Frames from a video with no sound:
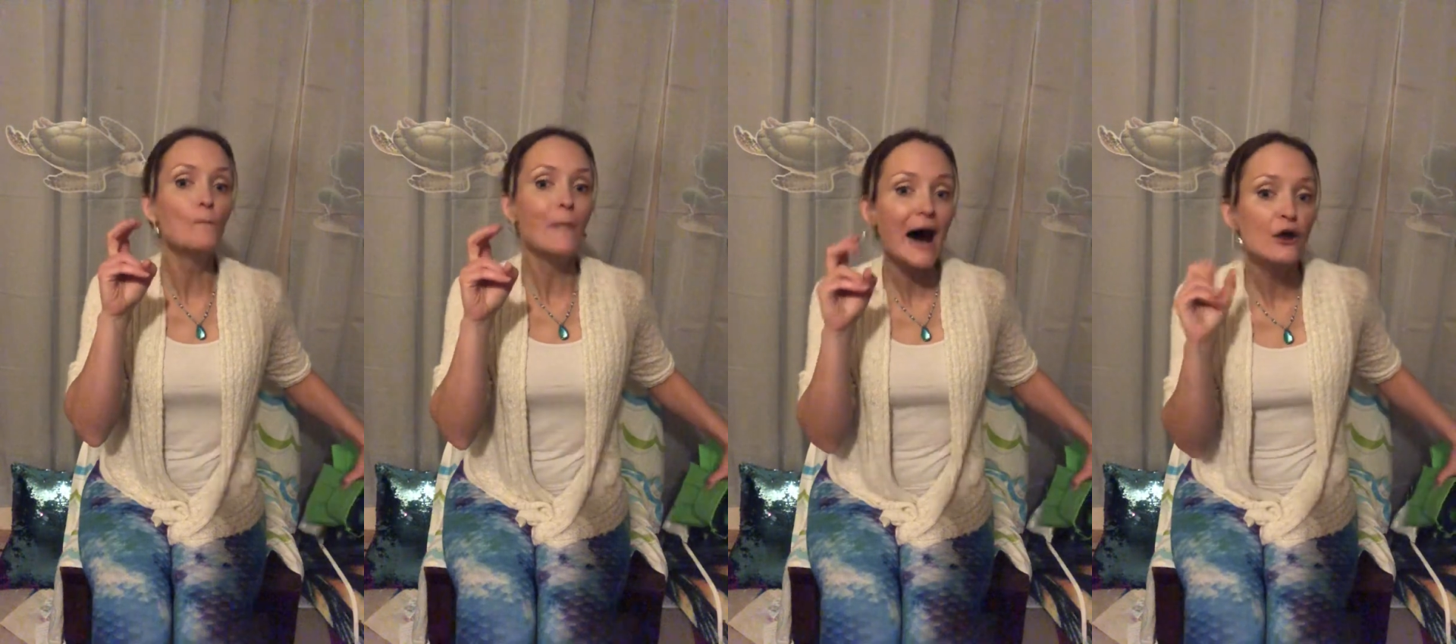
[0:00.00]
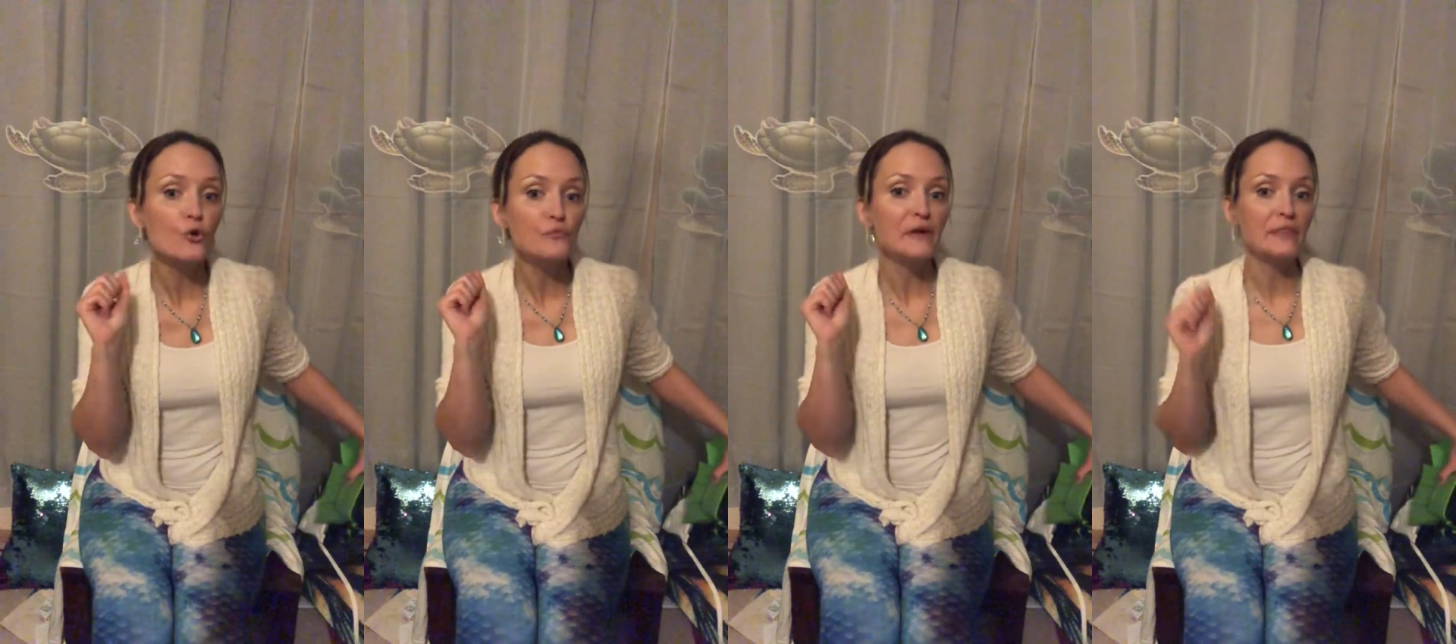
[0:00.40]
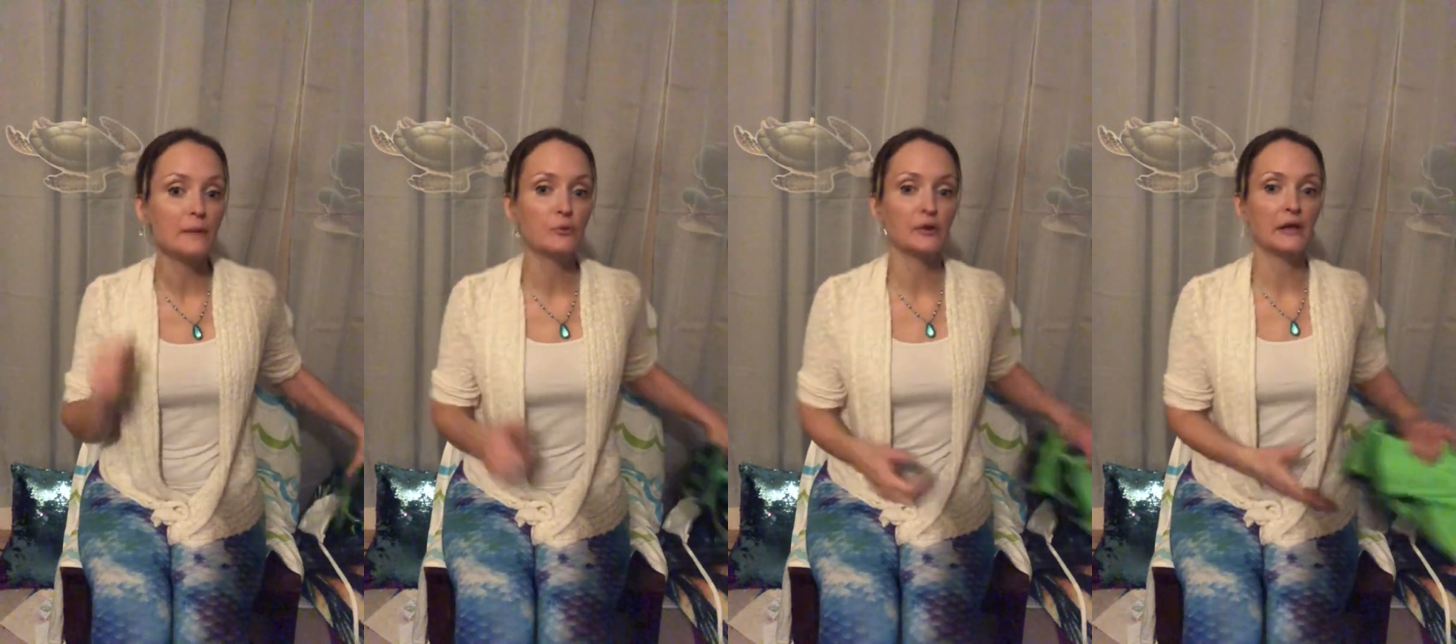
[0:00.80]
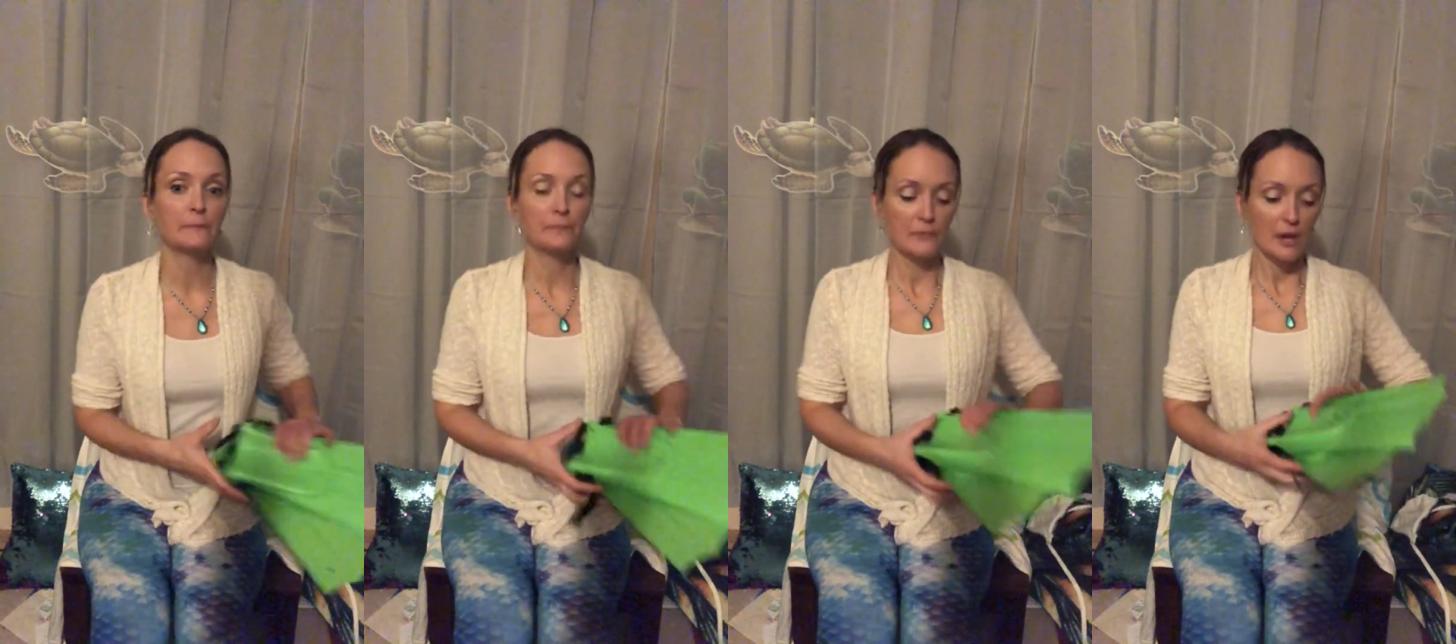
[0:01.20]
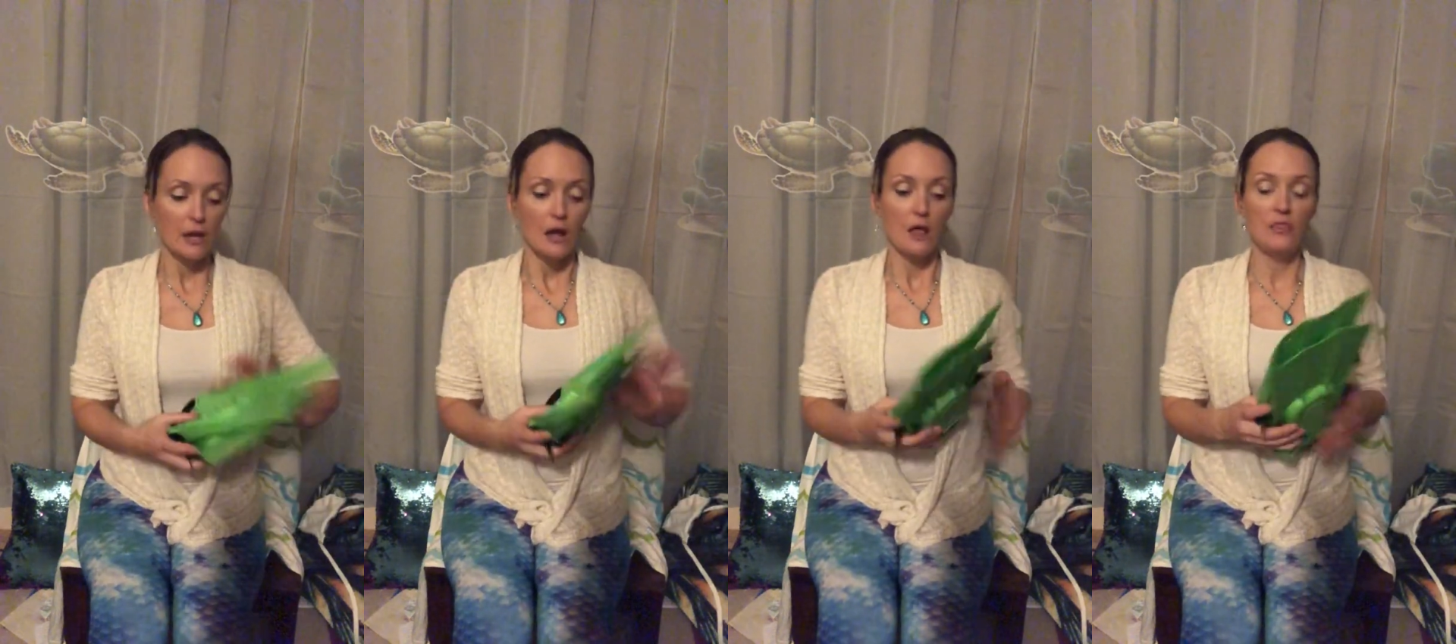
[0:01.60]
monofin they put in.
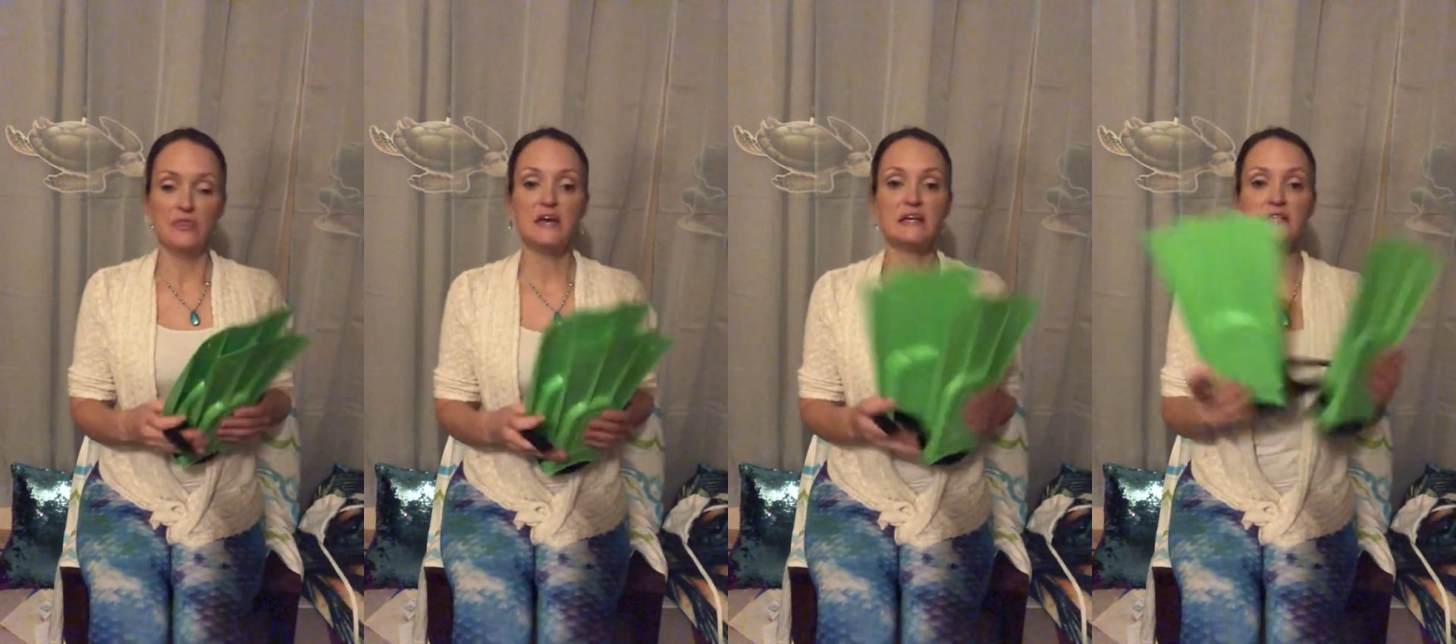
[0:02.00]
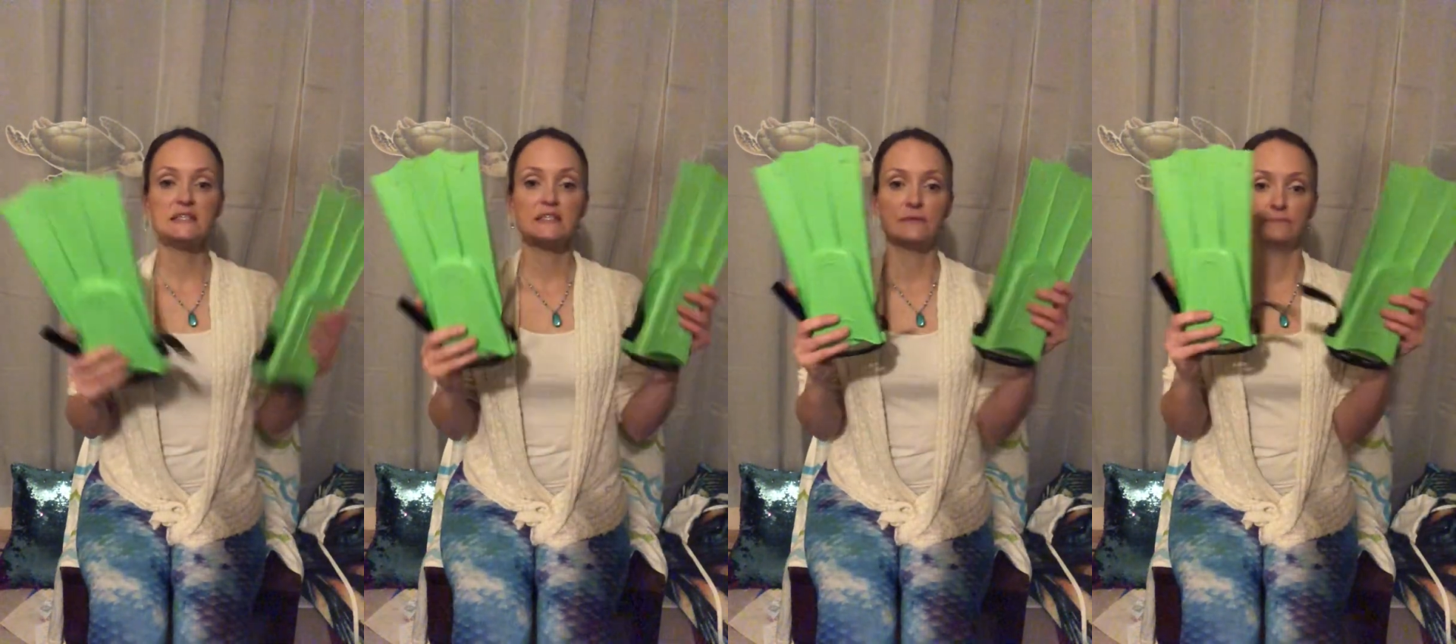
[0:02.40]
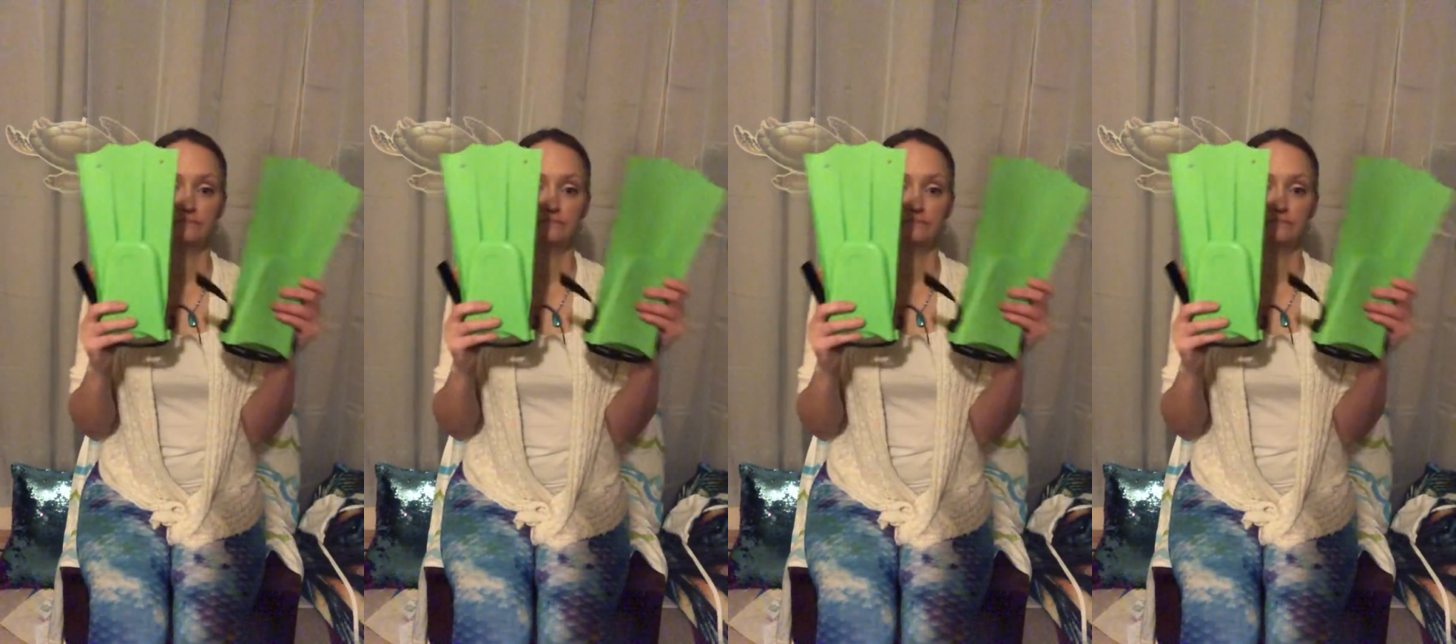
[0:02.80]
This